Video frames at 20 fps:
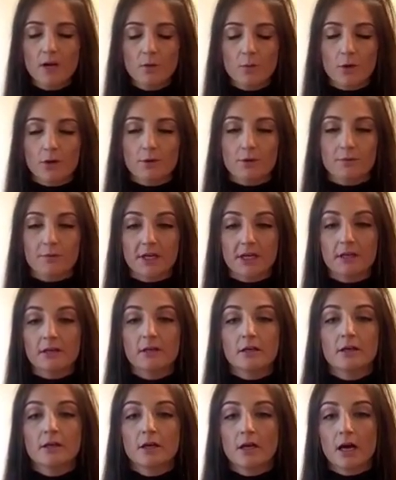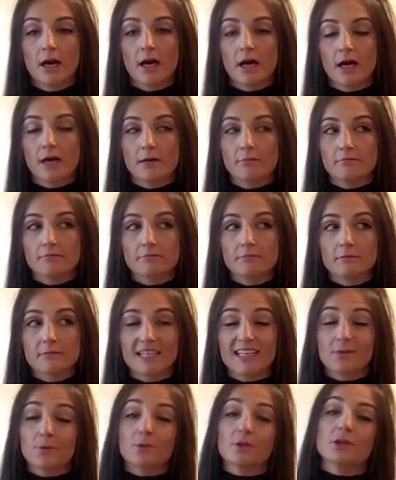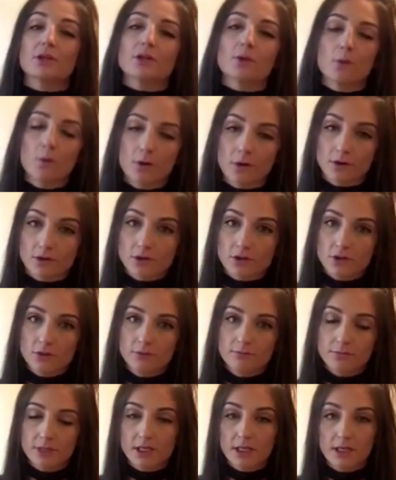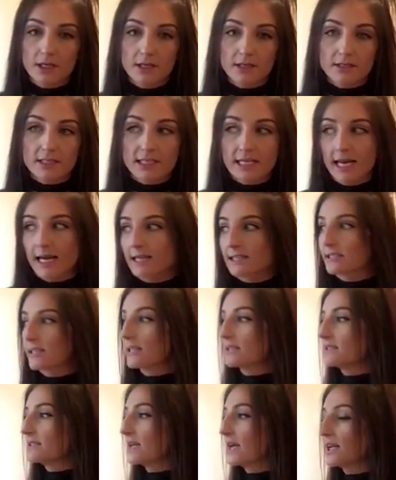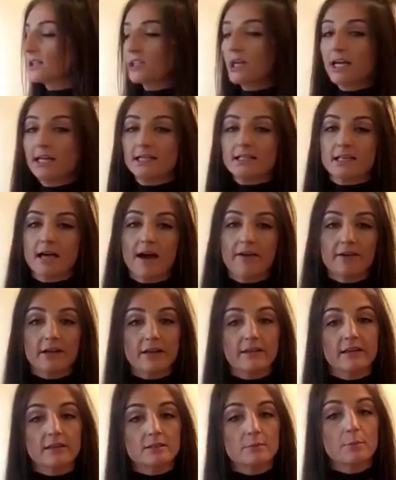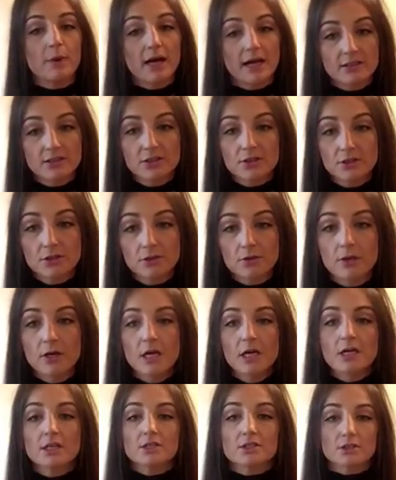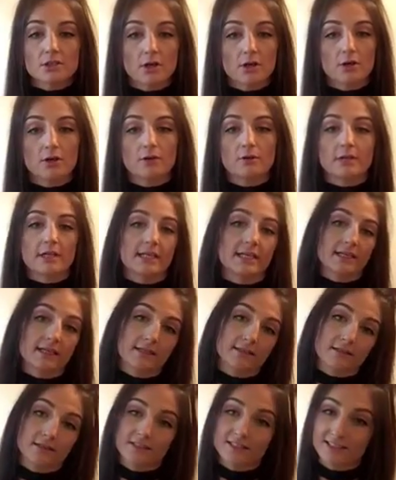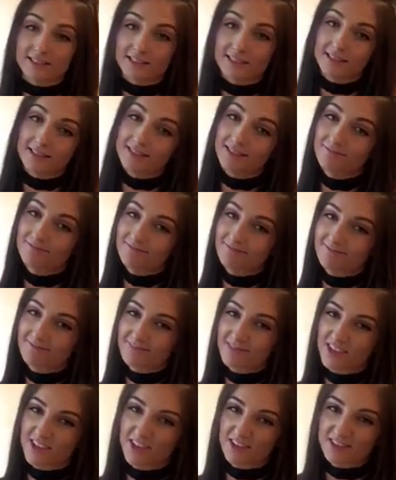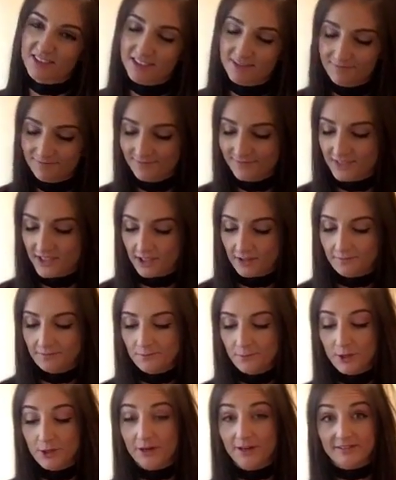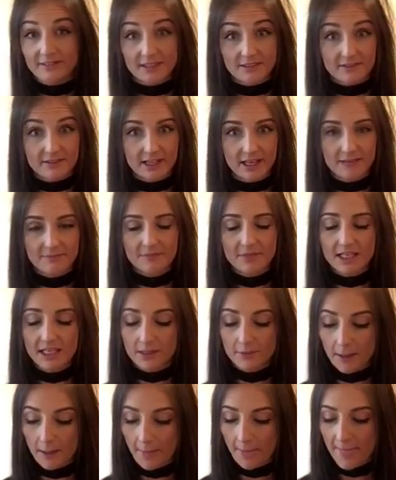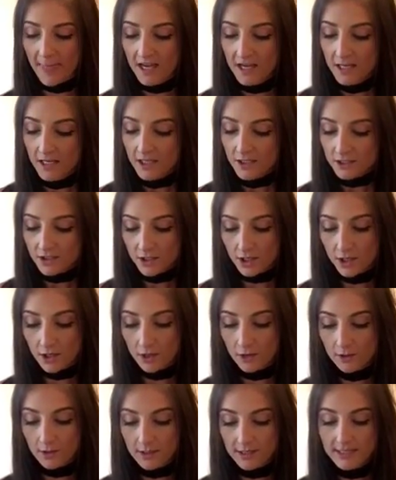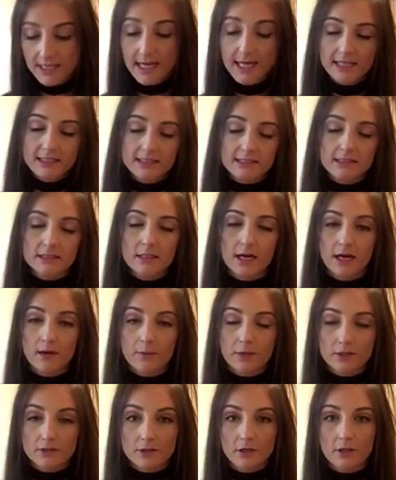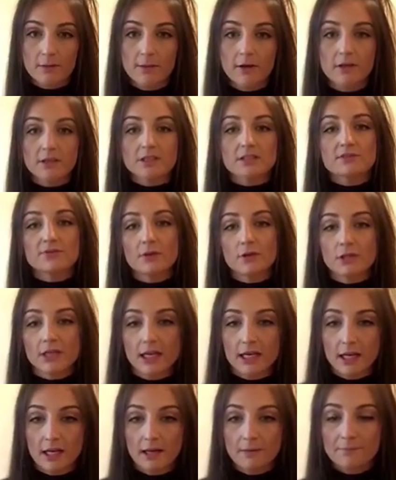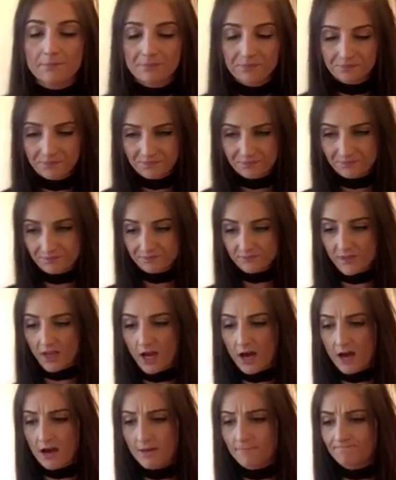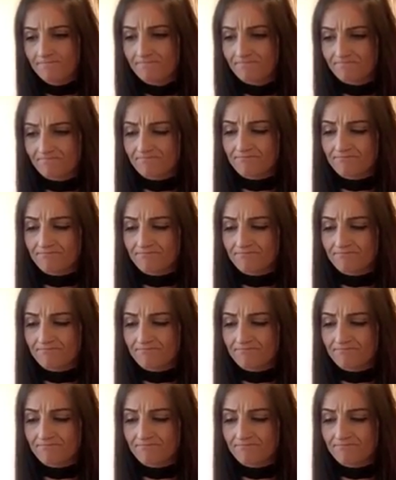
work with me. It will look orange because the excess DHA doesn't have anything to bind to, so it looks gross. So we don't have time for that. Anyway, so next I want to talk about exfoliating. I